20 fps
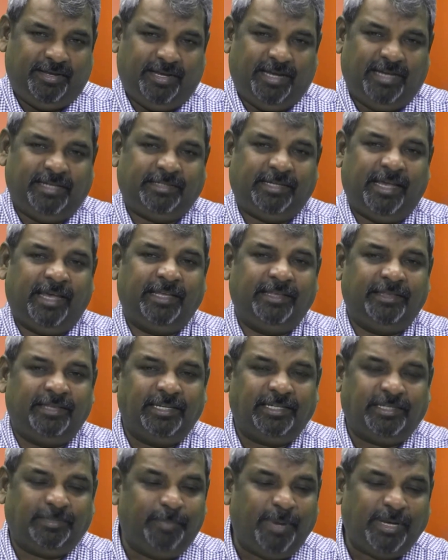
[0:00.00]
and saying
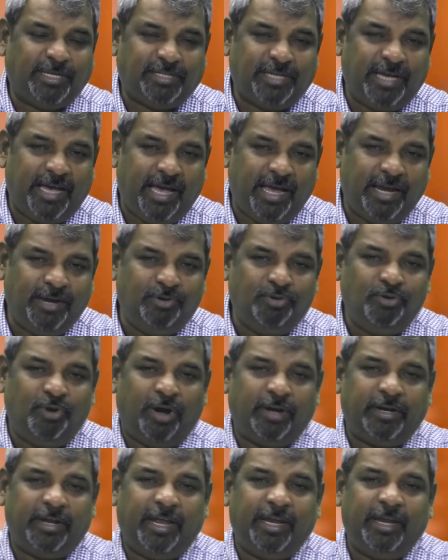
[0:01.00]
this much and
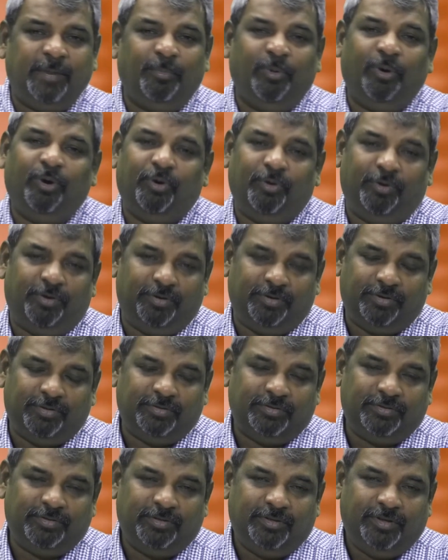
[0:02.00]
not anymore.
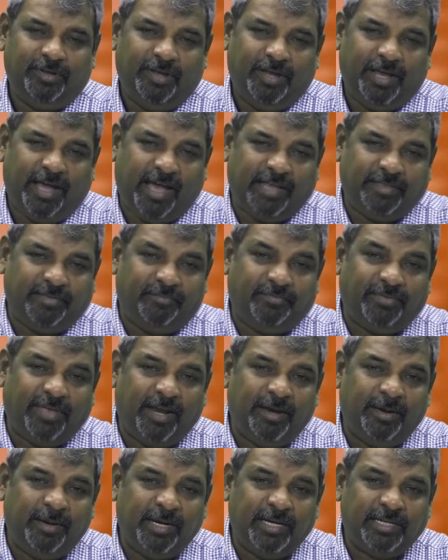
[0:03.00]
And
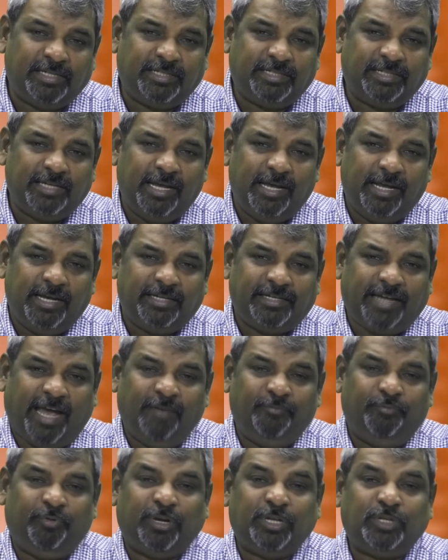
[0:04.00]
then it's
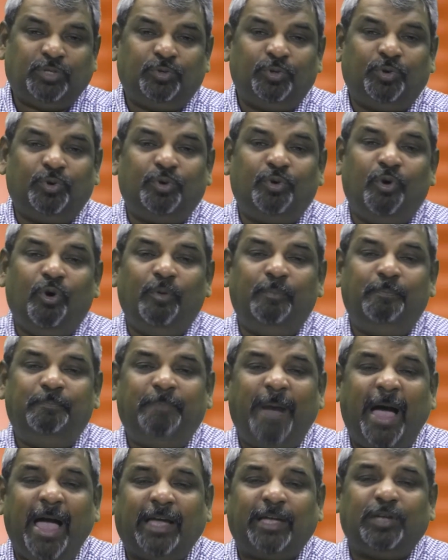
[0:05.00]
time for us to go
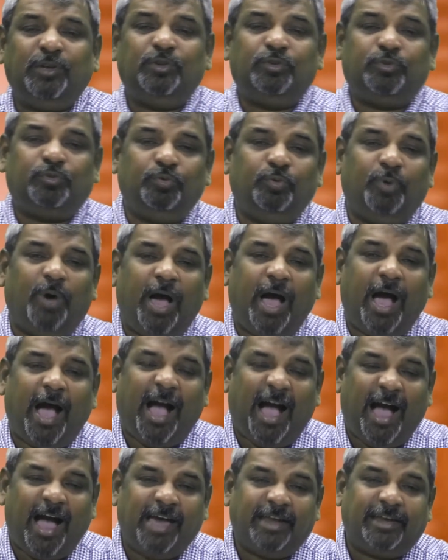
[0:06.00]
back to
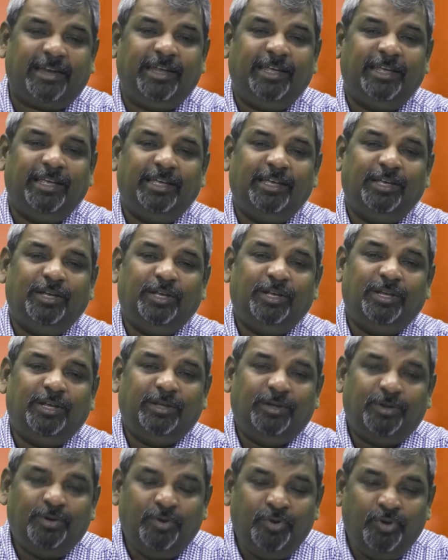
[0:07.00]
our
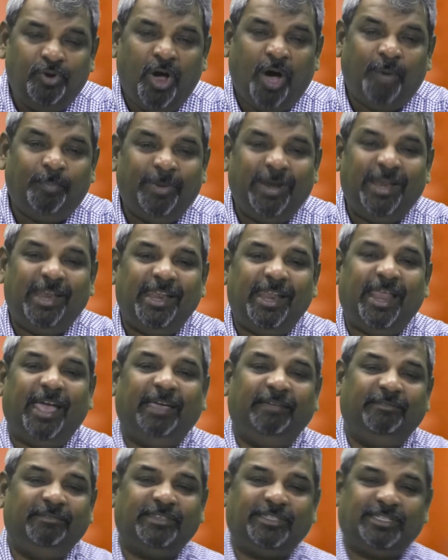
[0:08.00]
normal
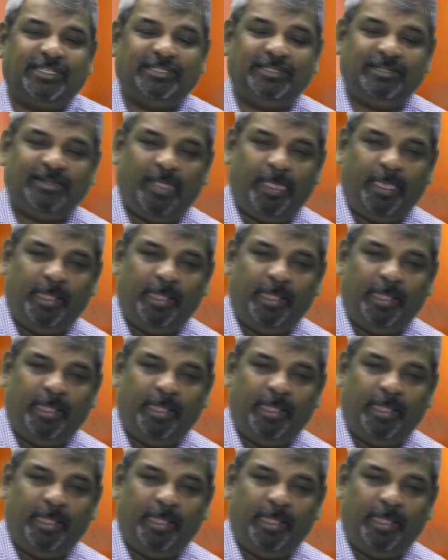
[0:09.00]
lives.